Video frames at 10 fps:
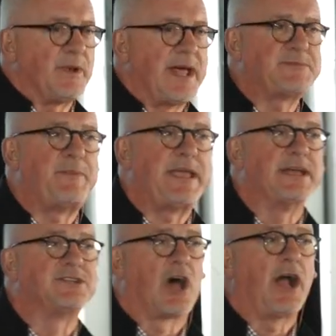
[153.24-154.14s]
let's
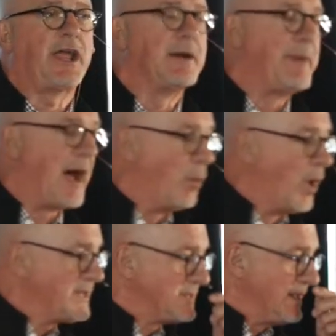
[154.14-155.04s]
begin talking about
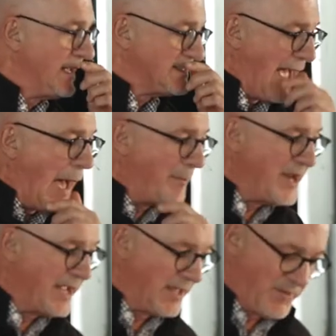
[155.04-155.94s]
what is
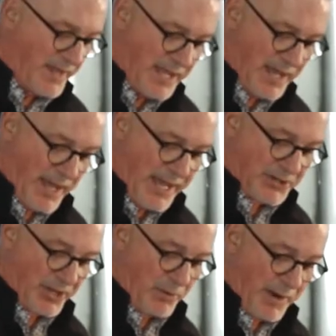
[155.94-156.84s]
happening in the, uh,
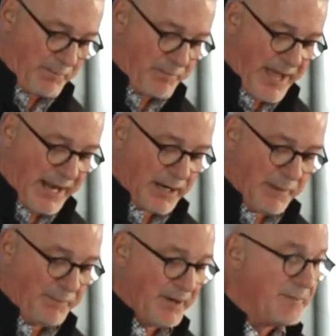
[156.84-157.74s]
actually I want to back
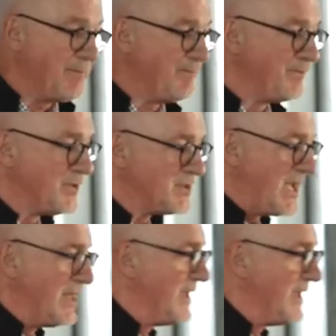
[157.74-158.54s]
up, let me stay